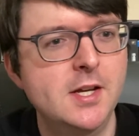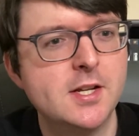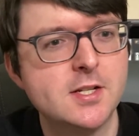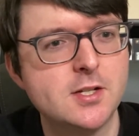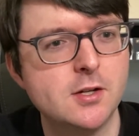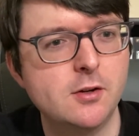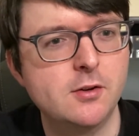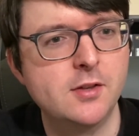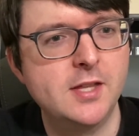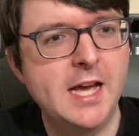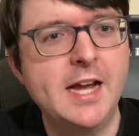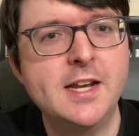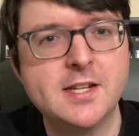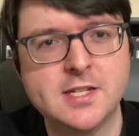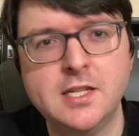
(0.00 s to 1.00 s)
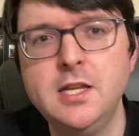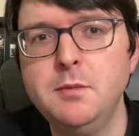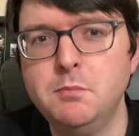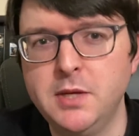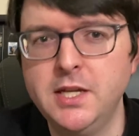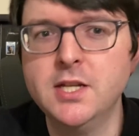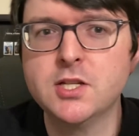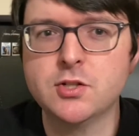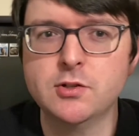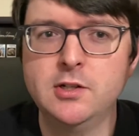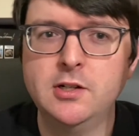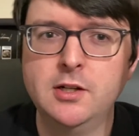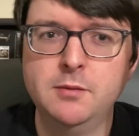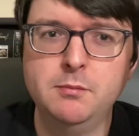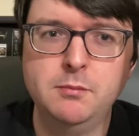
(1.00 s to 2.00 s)
So that is the biggest
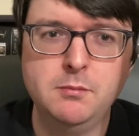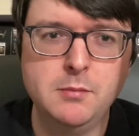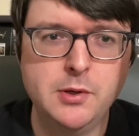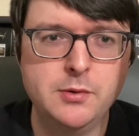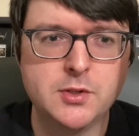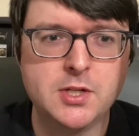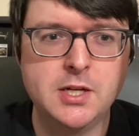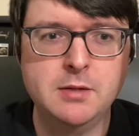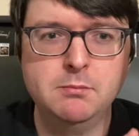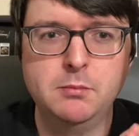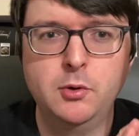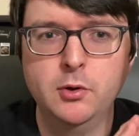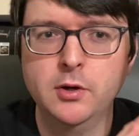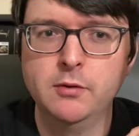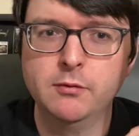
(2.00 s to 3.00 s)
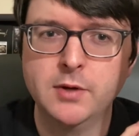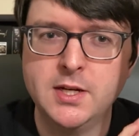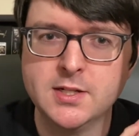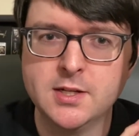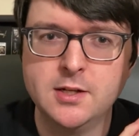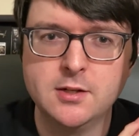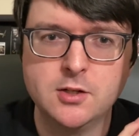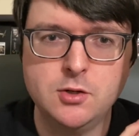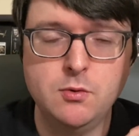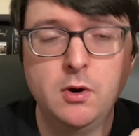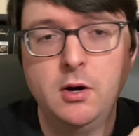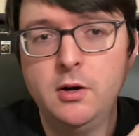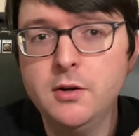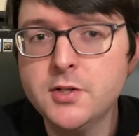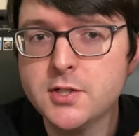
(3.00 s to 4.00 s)
draw and most important reason to
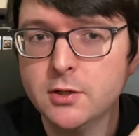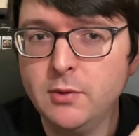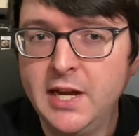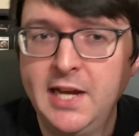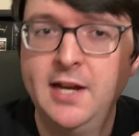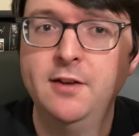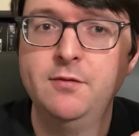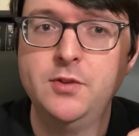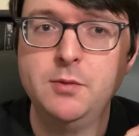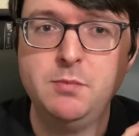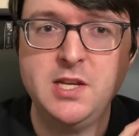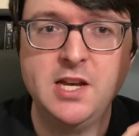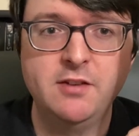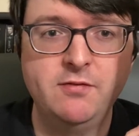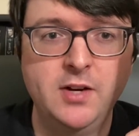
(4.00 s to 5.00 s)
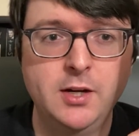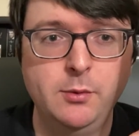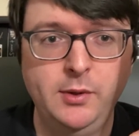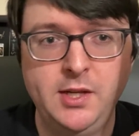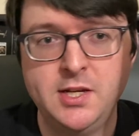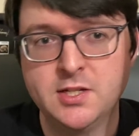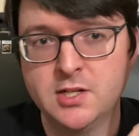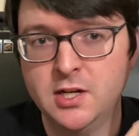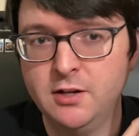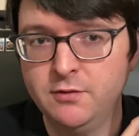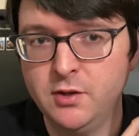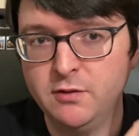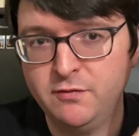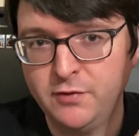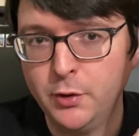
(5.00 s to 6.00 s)
also have the BFI release of
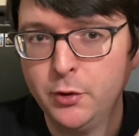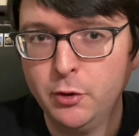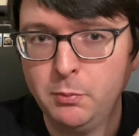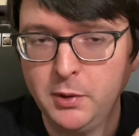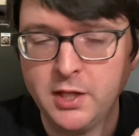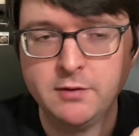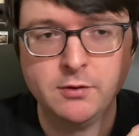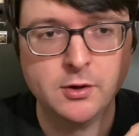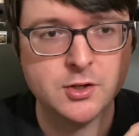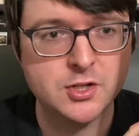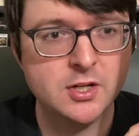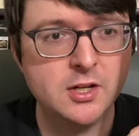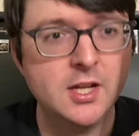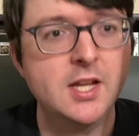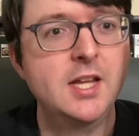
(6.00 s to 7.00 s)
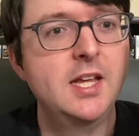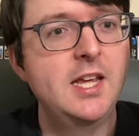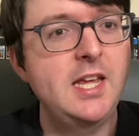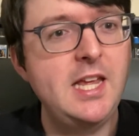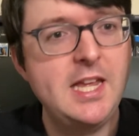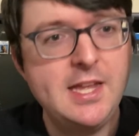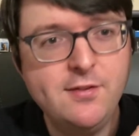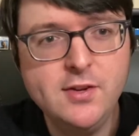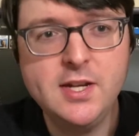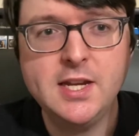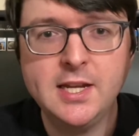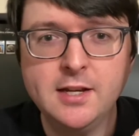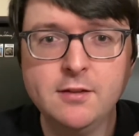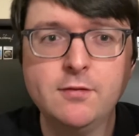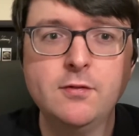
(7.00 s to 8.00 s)
the photoplay version even
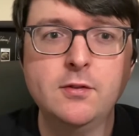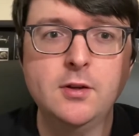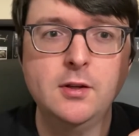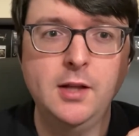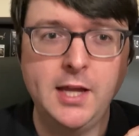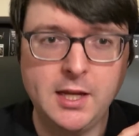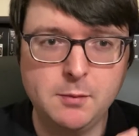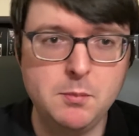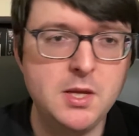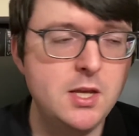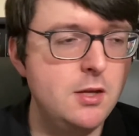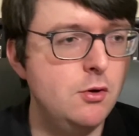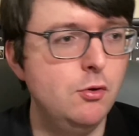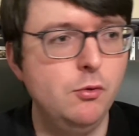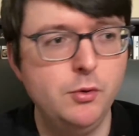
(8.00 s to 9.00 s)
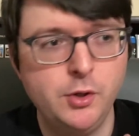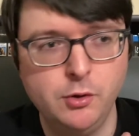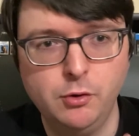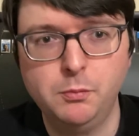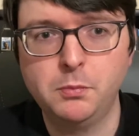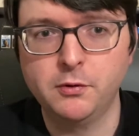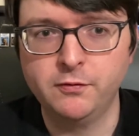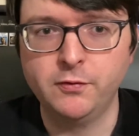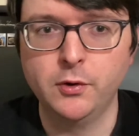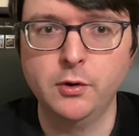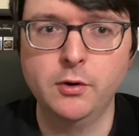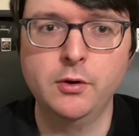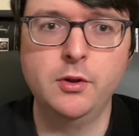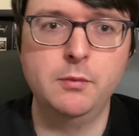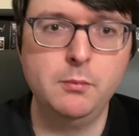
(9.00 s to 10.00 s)
if like me you you'll
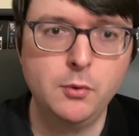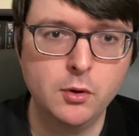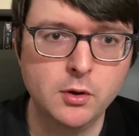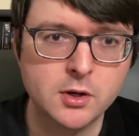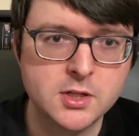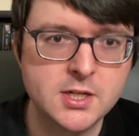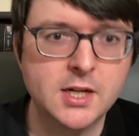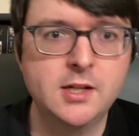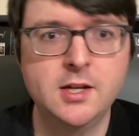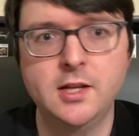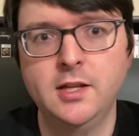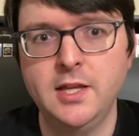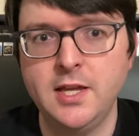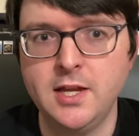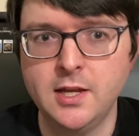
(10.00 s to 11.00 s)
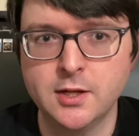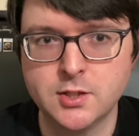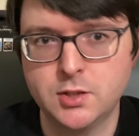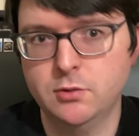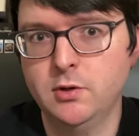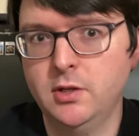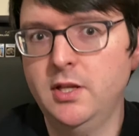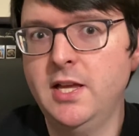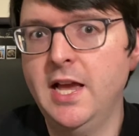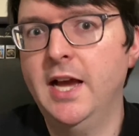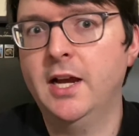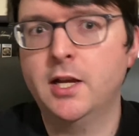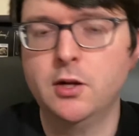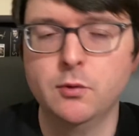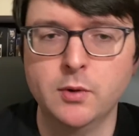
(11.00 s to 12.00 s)
prefer the more technically historically
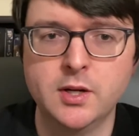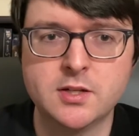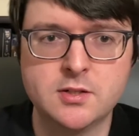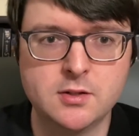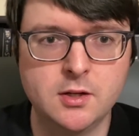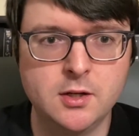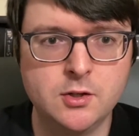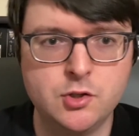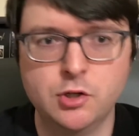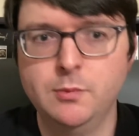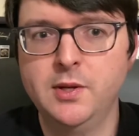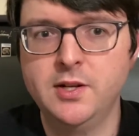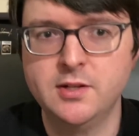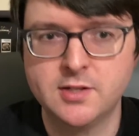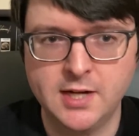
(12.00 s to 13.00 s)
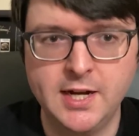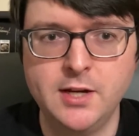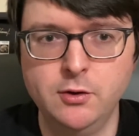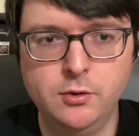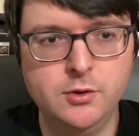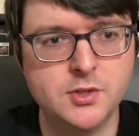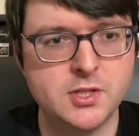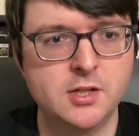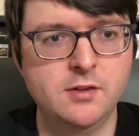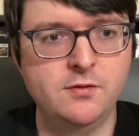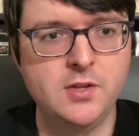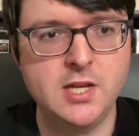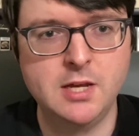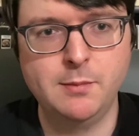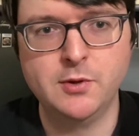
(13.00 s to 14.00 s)
accurate uh, german titles of
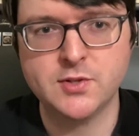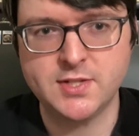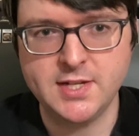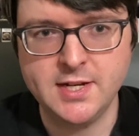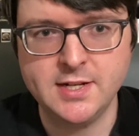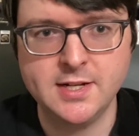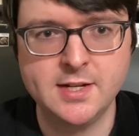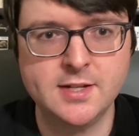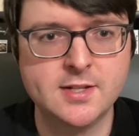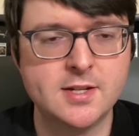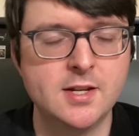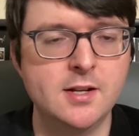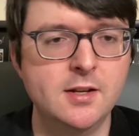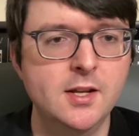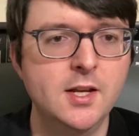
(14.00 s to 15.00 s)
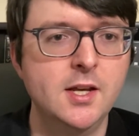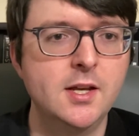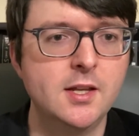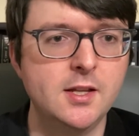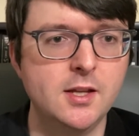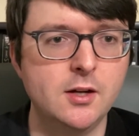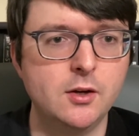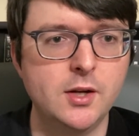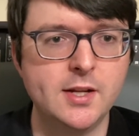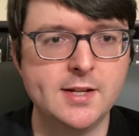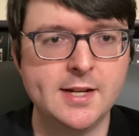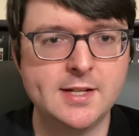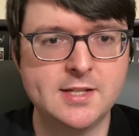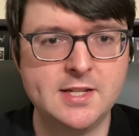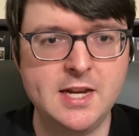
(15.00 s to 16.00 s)
the moc disc and you know it,
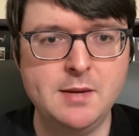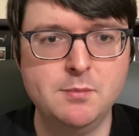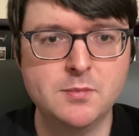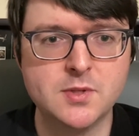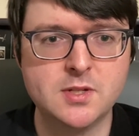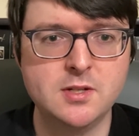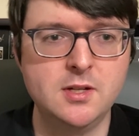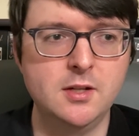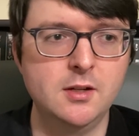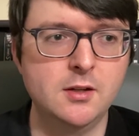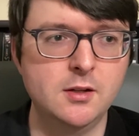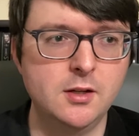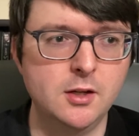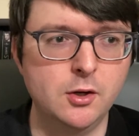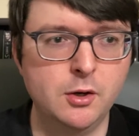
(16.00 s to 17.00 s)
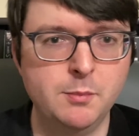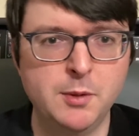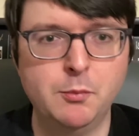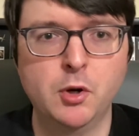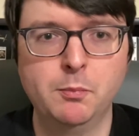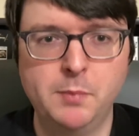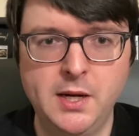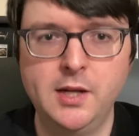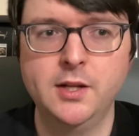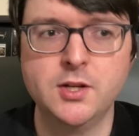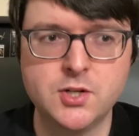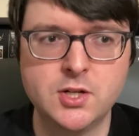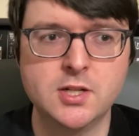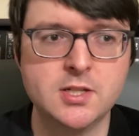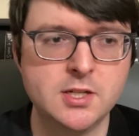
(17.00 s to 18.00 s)
it seems you know a bit more
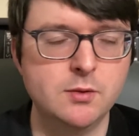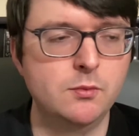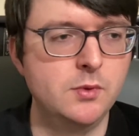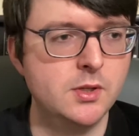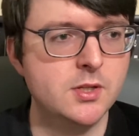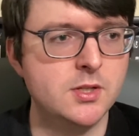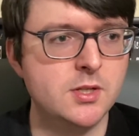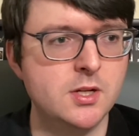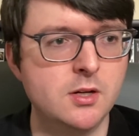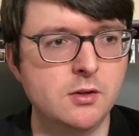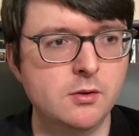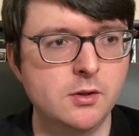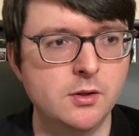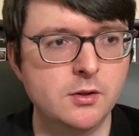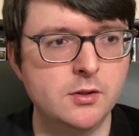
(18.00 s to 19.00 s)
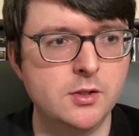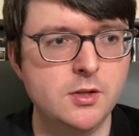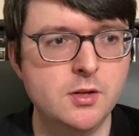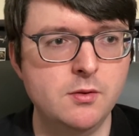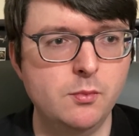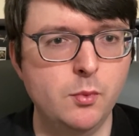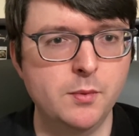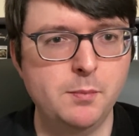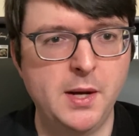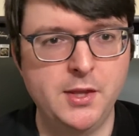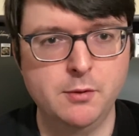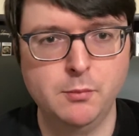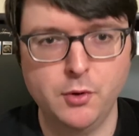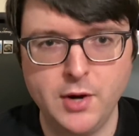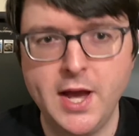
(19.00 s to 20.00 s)
polished because it was you know uh, by the
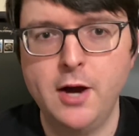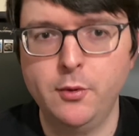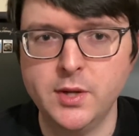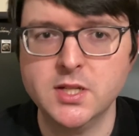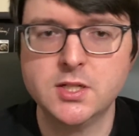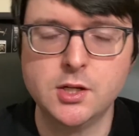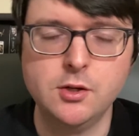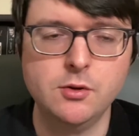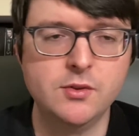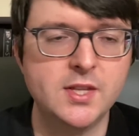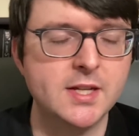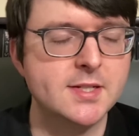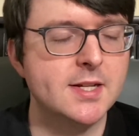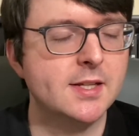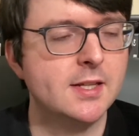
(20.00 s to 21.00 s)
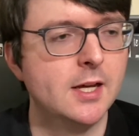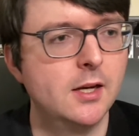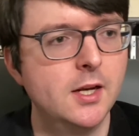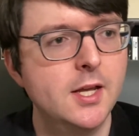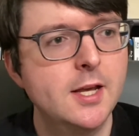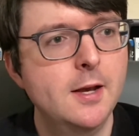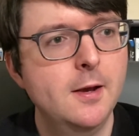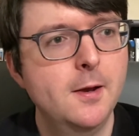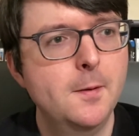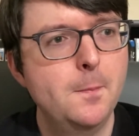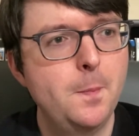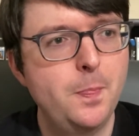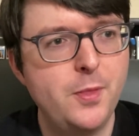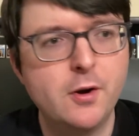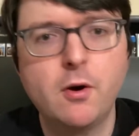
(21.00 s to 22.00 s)
murnau institute and things like that
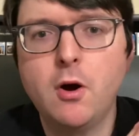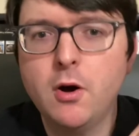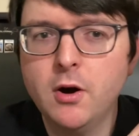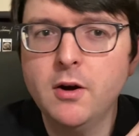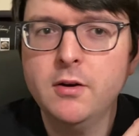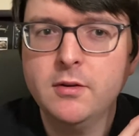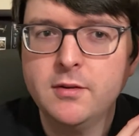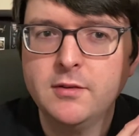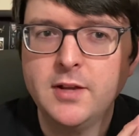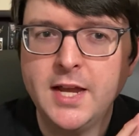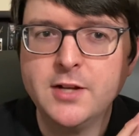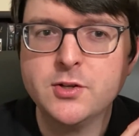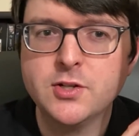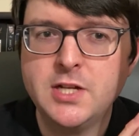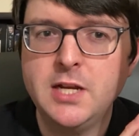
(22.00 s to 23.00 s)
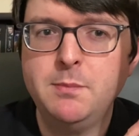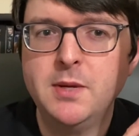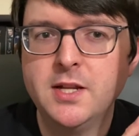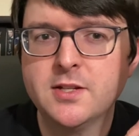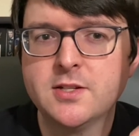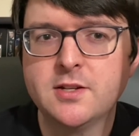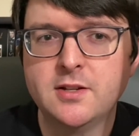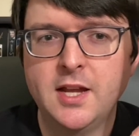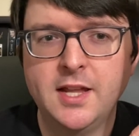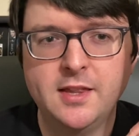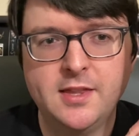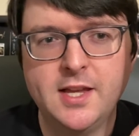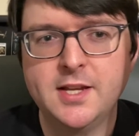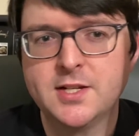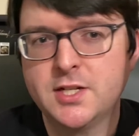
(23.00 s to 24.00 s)
there are interesting bits and
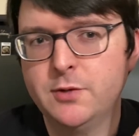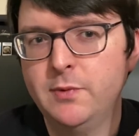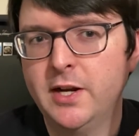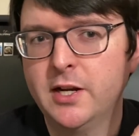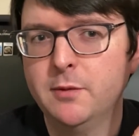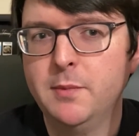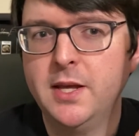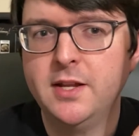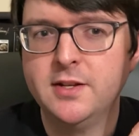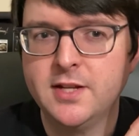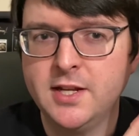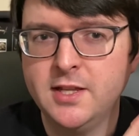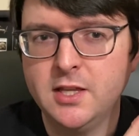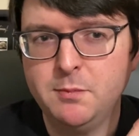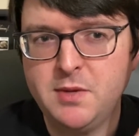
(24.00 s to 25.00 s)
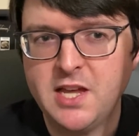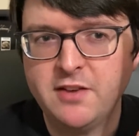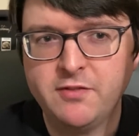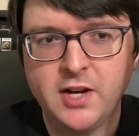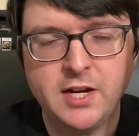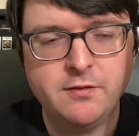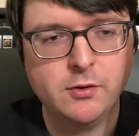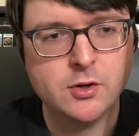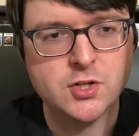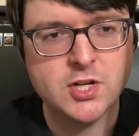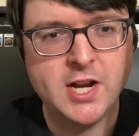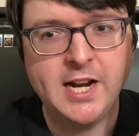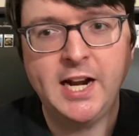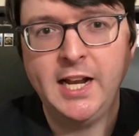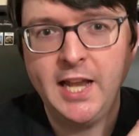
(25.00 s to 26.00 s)
things to recommend in the BFI version,
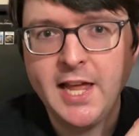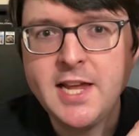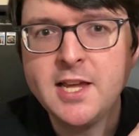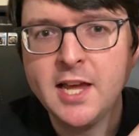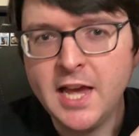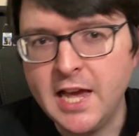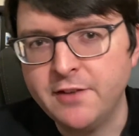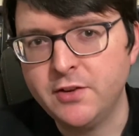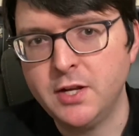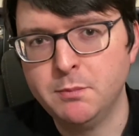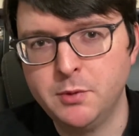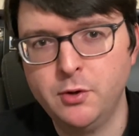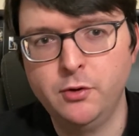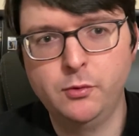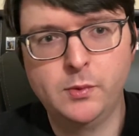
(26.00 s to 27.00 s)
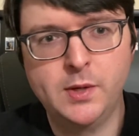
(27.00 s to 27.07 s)
and I like having both